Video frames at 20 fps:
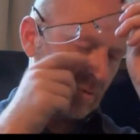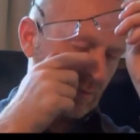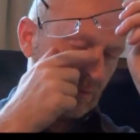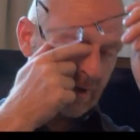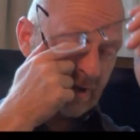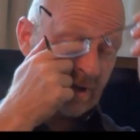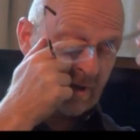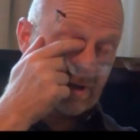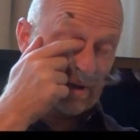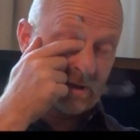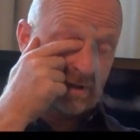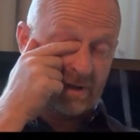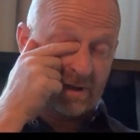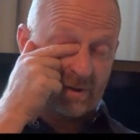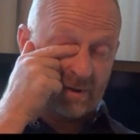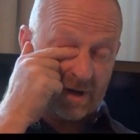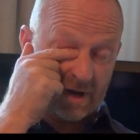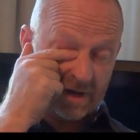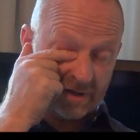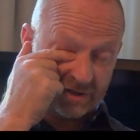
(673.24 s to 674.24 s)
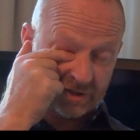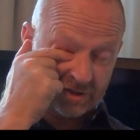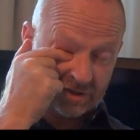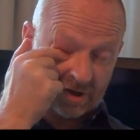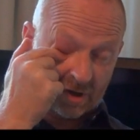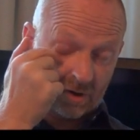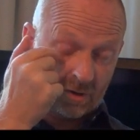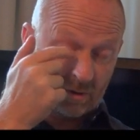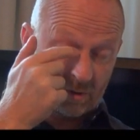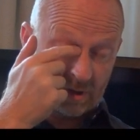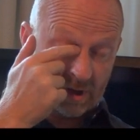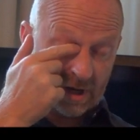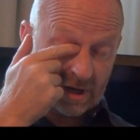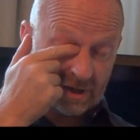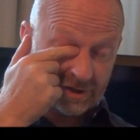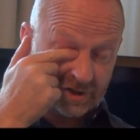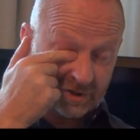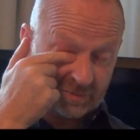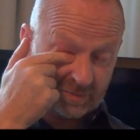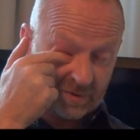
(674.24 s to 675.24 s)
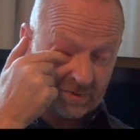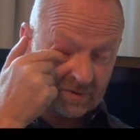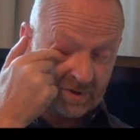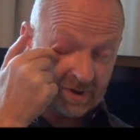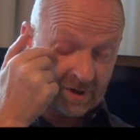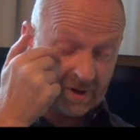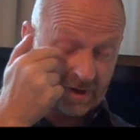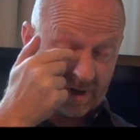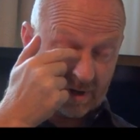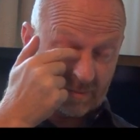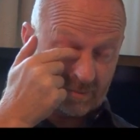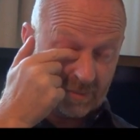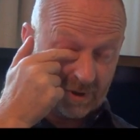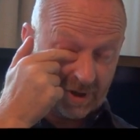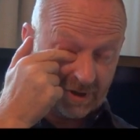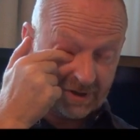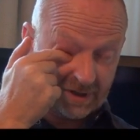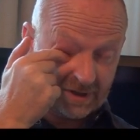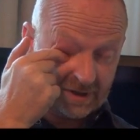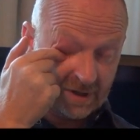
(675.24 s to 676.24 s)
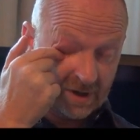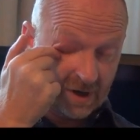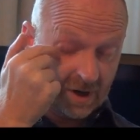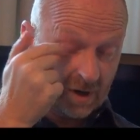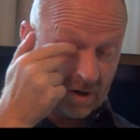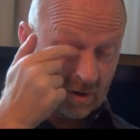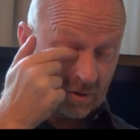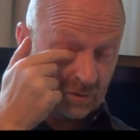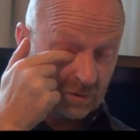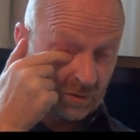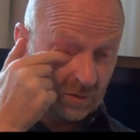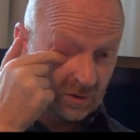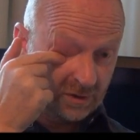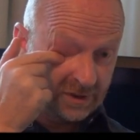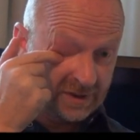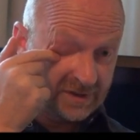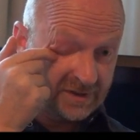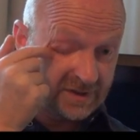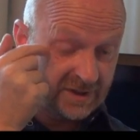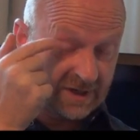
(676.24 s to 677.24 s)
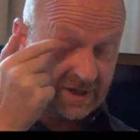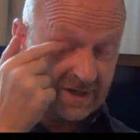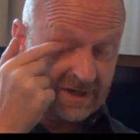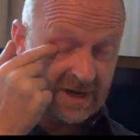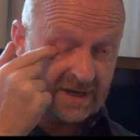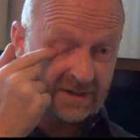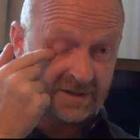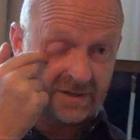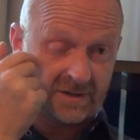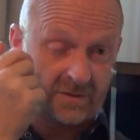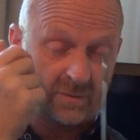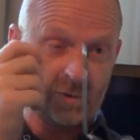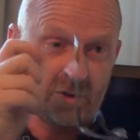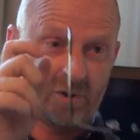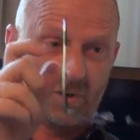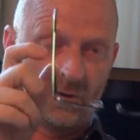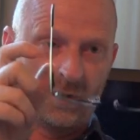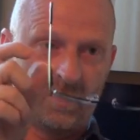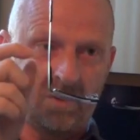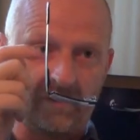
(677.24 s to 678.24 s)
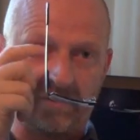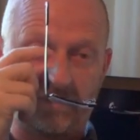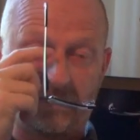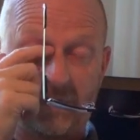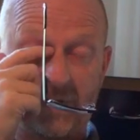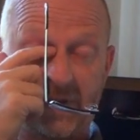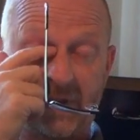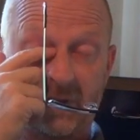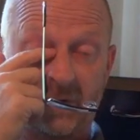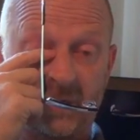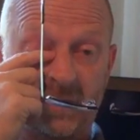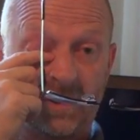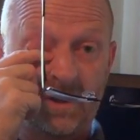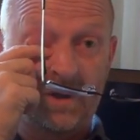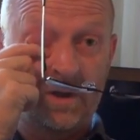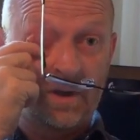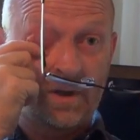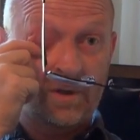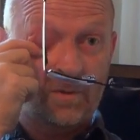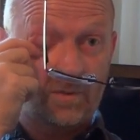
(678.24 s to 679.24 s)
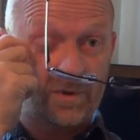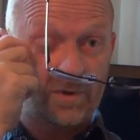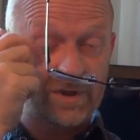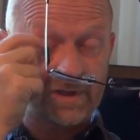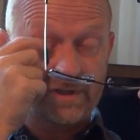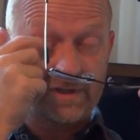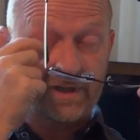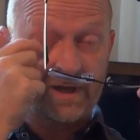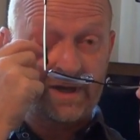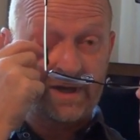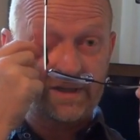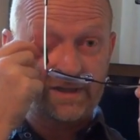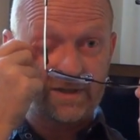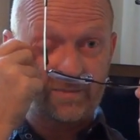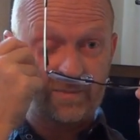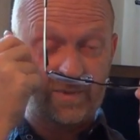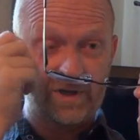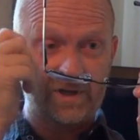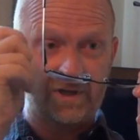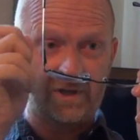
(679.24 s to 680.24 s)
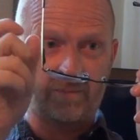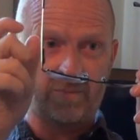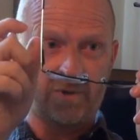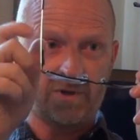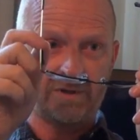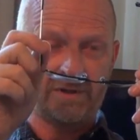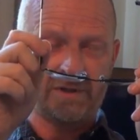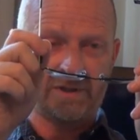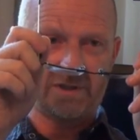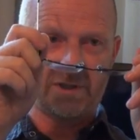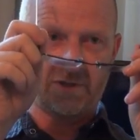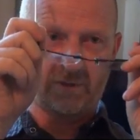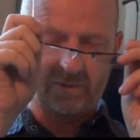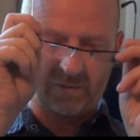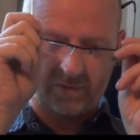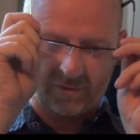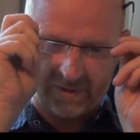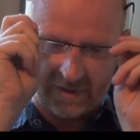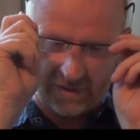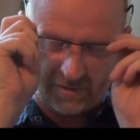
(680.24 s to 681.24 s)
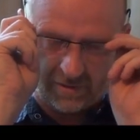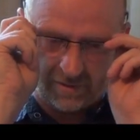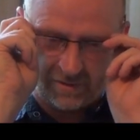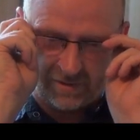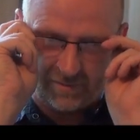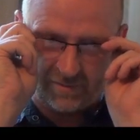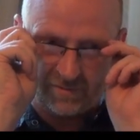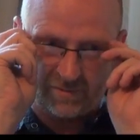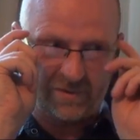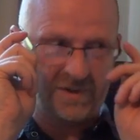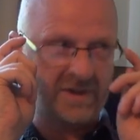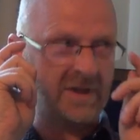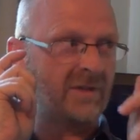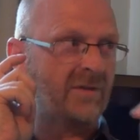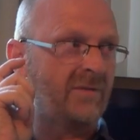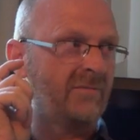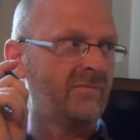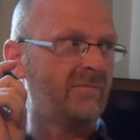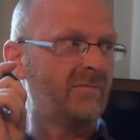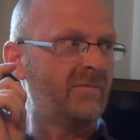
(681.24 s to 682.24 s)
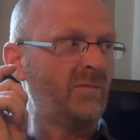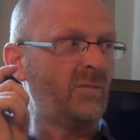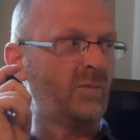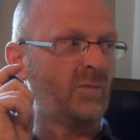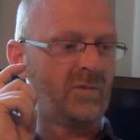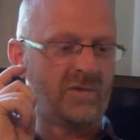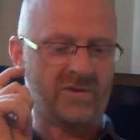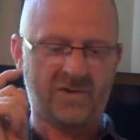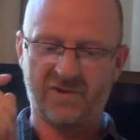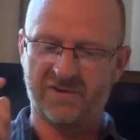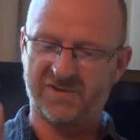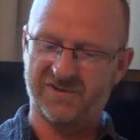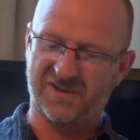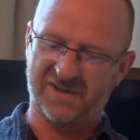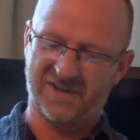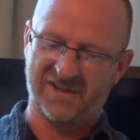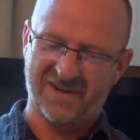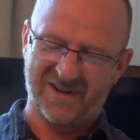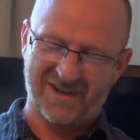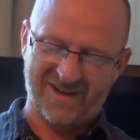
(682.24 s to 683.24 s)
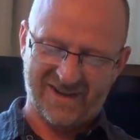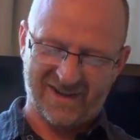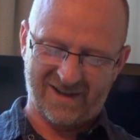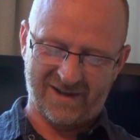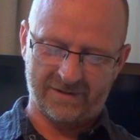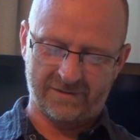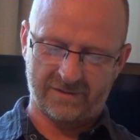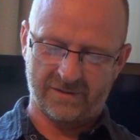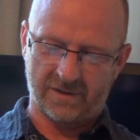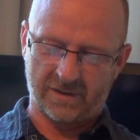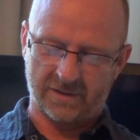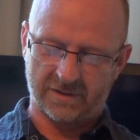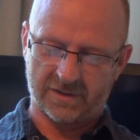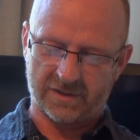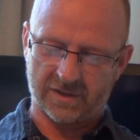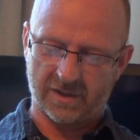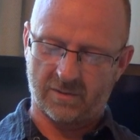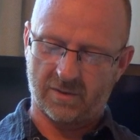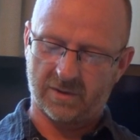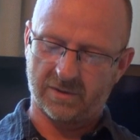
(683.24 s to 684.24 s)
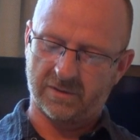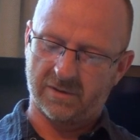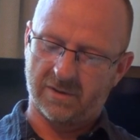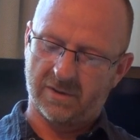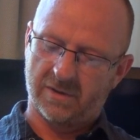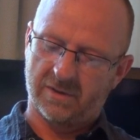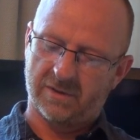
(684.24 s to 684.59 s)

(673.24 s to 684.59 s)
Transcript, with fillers: we, you know, our soul, our spirit, and our body are all interconnected, and we all feel what it's like to be in a body. You know, we all get hungry, we all get hmm, thirsty, and and so on.